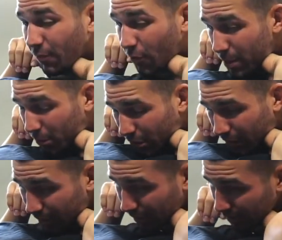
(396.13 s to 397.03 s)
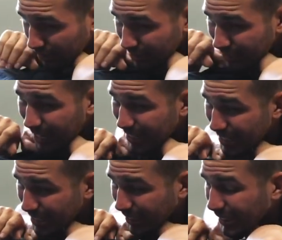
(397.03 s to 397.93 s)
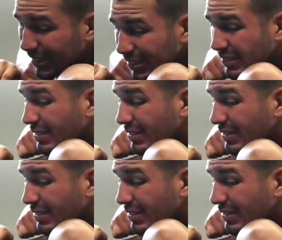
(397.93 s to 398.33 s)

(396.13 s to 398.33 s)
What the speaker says: frame underneath. Slide this in here.